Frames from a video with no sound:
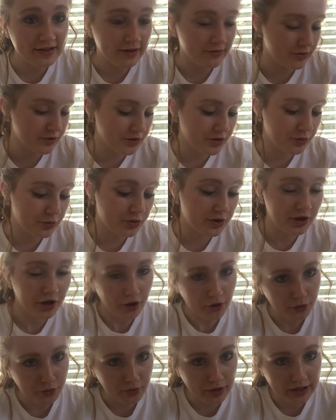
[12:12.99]
I really want to
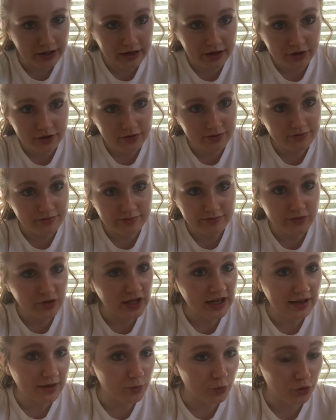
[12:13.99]
go like
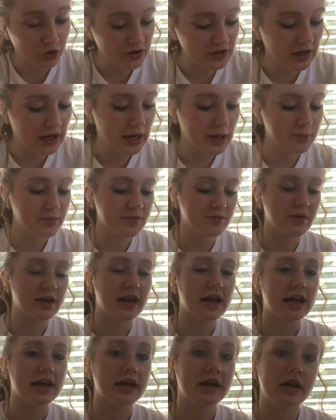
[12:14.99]
10 more times, but
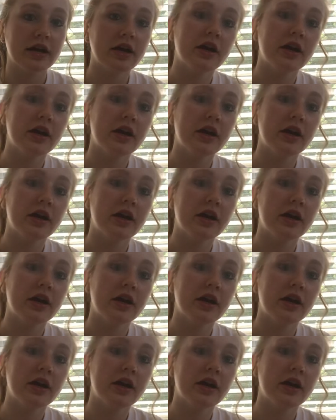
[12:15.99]
I